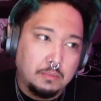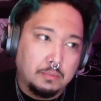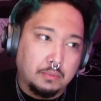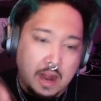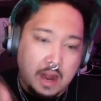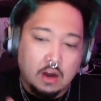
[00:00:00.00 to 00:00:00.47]

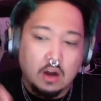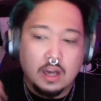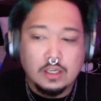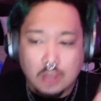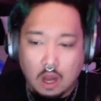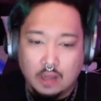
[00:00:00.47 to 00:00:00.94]
prayer
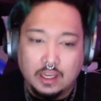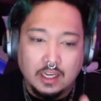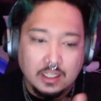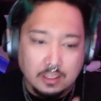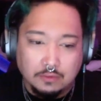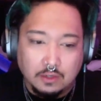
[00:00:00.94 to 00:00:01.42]
and
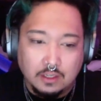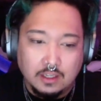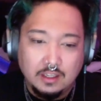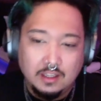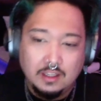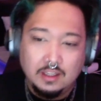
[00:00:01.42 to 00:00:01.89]
talking different
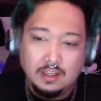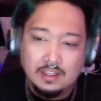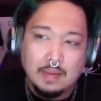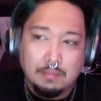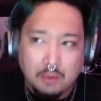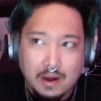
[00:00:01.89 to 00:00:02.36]
is
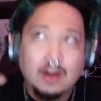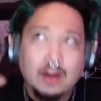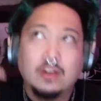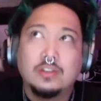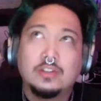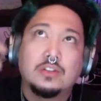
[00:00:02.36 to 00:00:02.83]
that
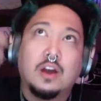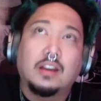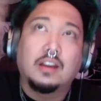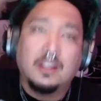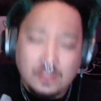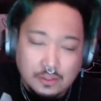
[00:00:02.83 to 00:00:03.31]
prayer is you're
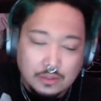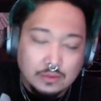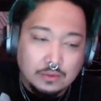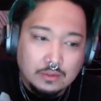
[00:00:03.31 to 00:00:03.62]
talking to